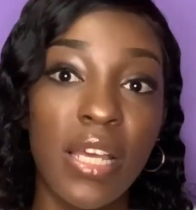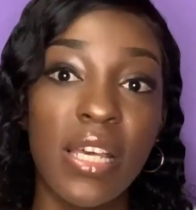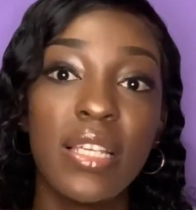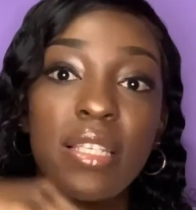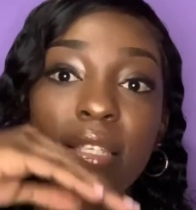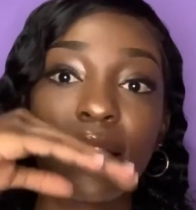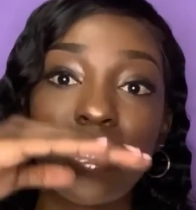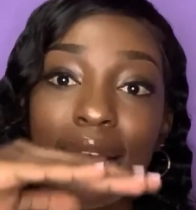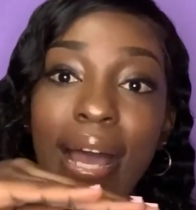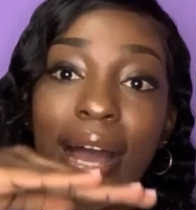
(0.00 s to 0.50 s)

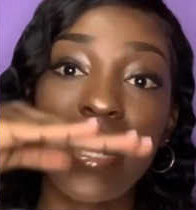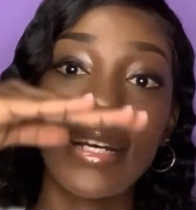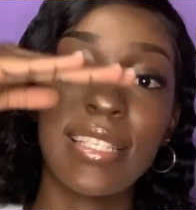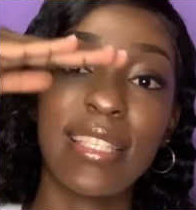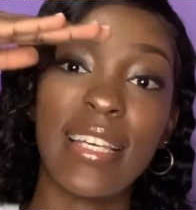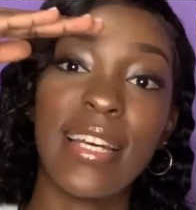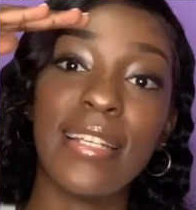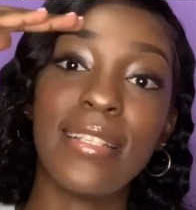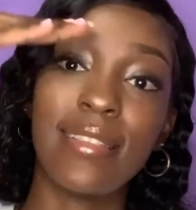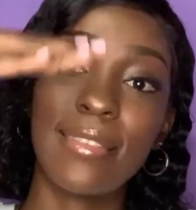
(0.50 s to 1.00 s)
stacks
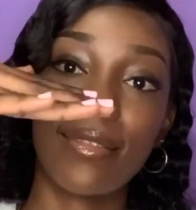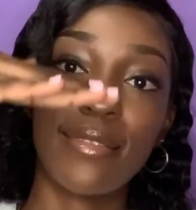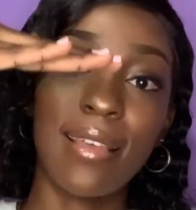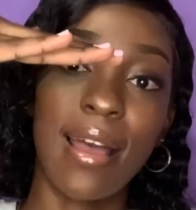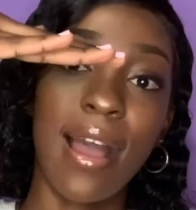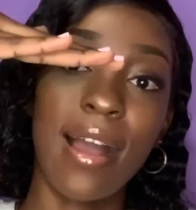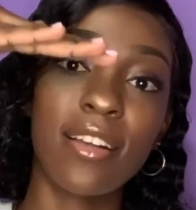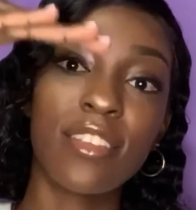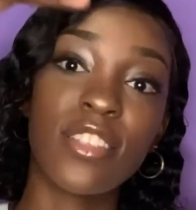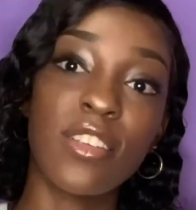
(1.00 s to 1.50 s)
and
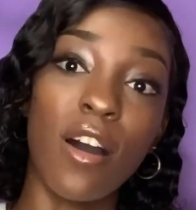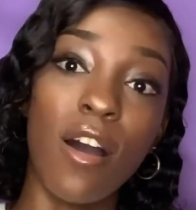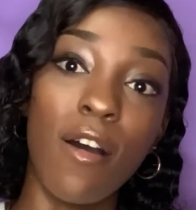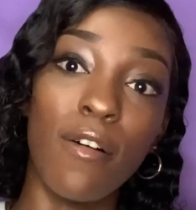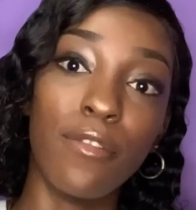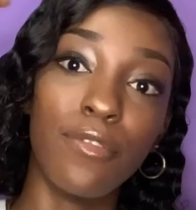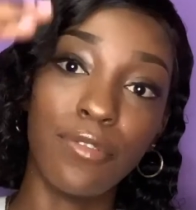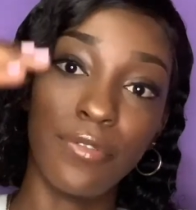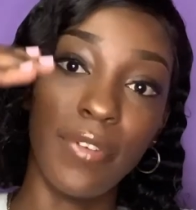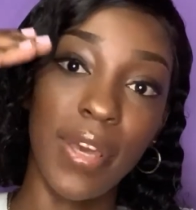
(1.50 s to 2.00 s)
stacks of
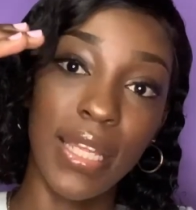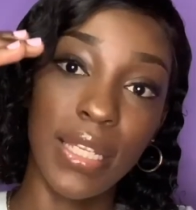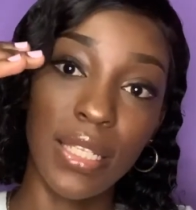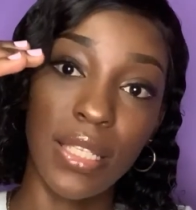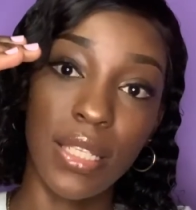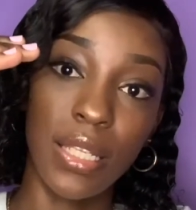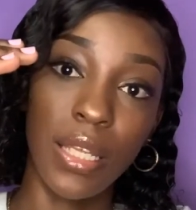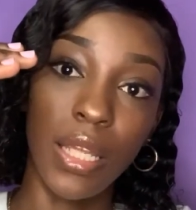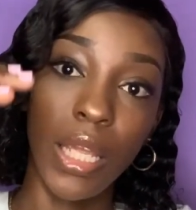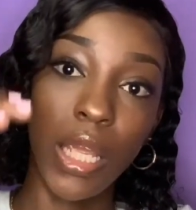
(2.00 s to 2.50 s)

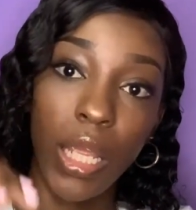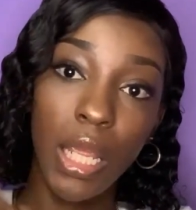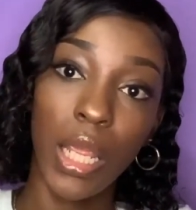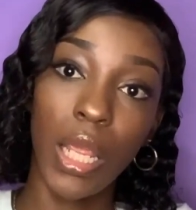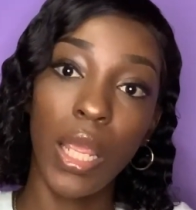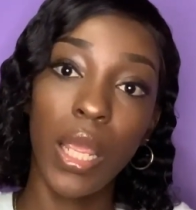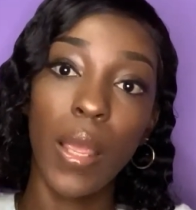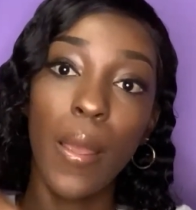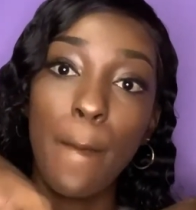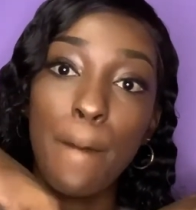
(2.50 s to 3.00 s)
Fenty,
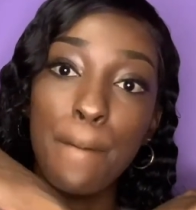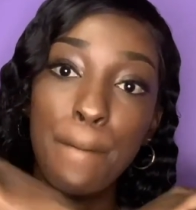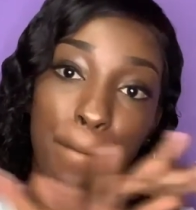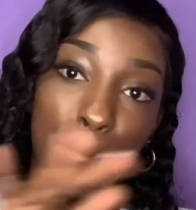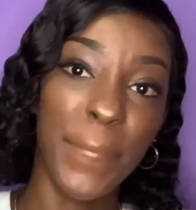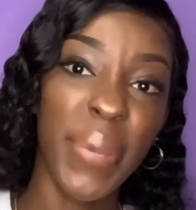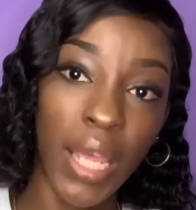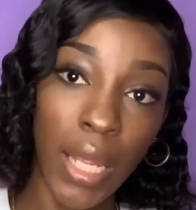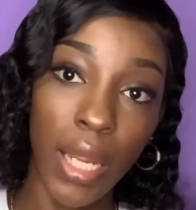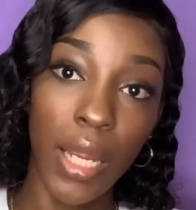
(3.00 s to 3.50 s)

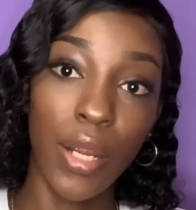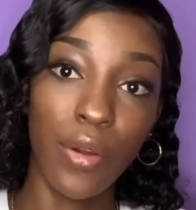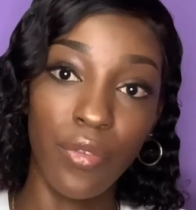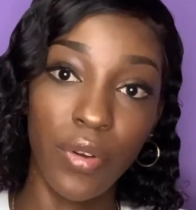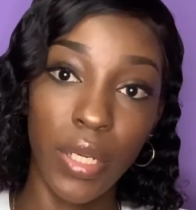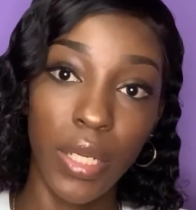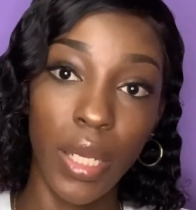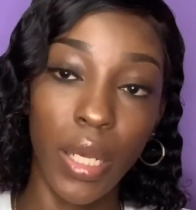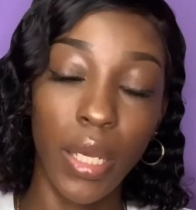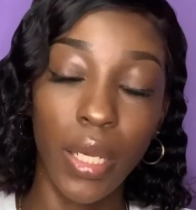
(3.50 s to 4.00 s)

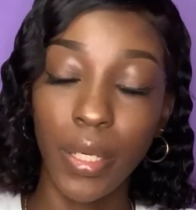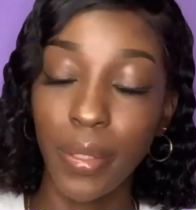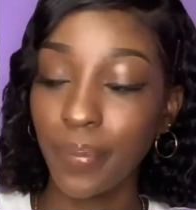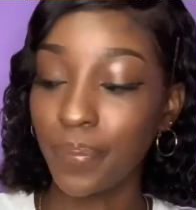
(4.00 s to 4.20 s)
period.